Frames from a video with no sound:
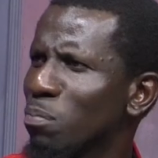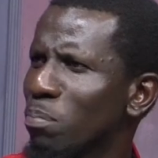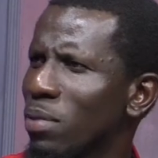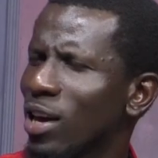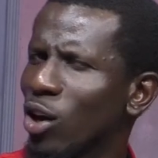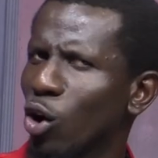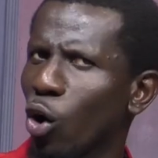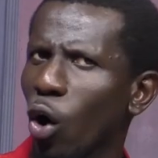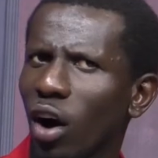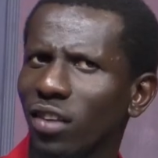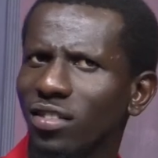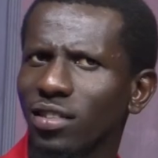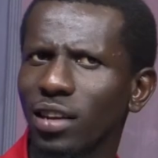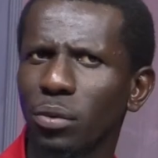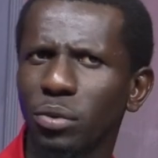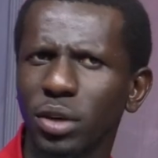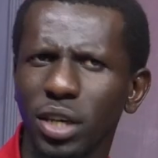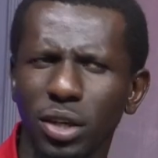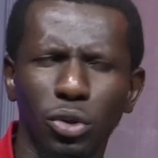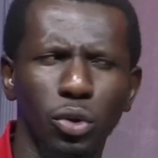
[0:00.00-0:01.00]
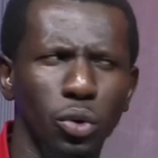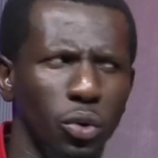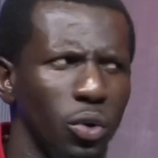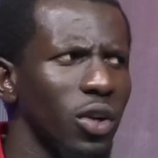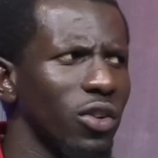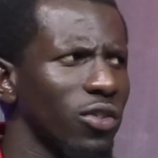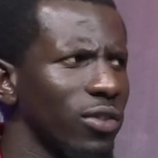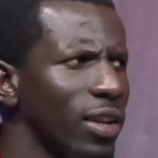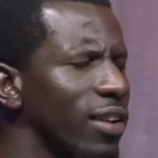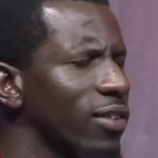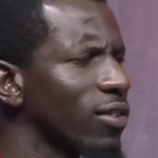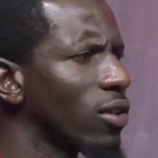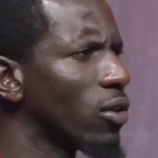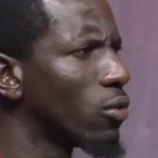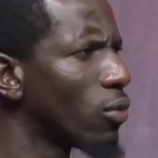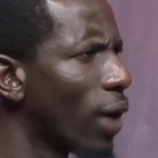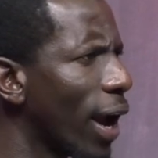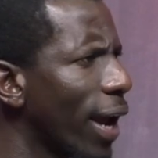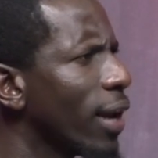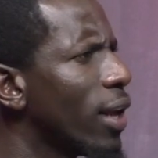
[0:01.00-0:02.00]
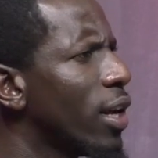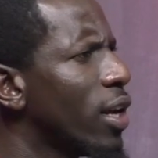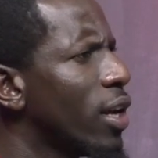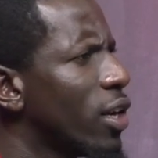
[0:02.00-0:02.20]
big courses, I want to do those things, right?